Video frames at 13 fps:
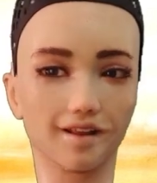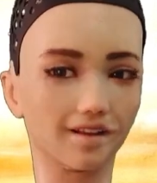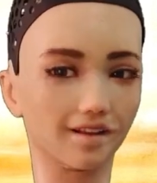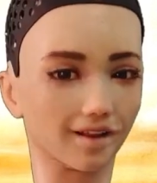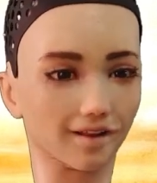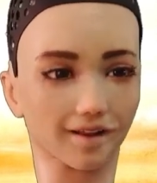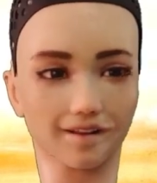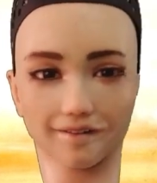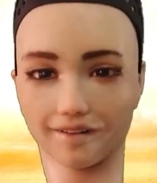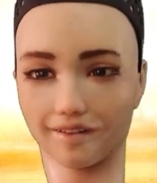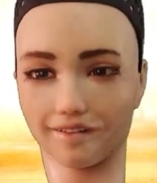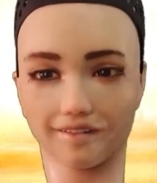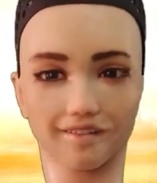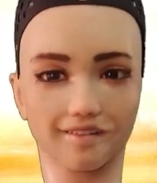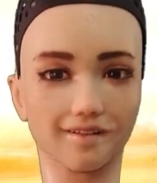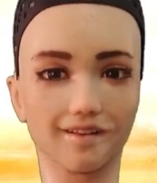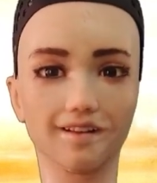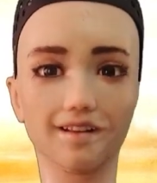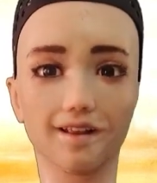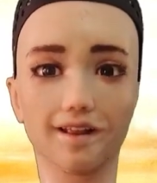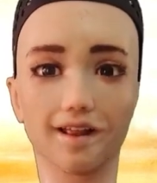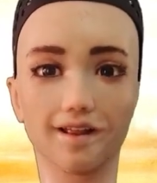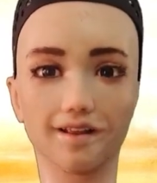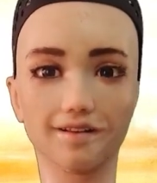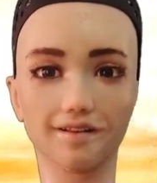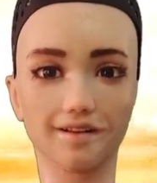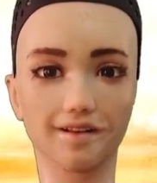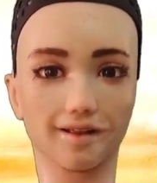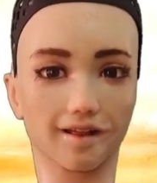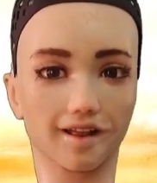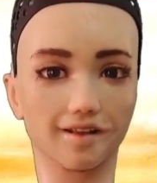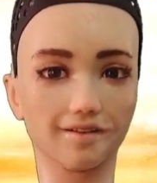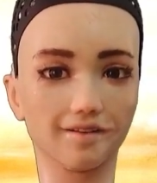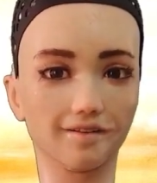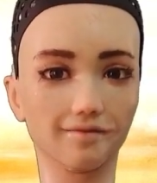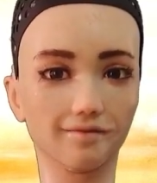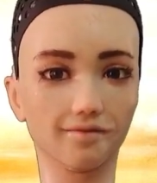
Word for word: and challenges of advanced AI technologies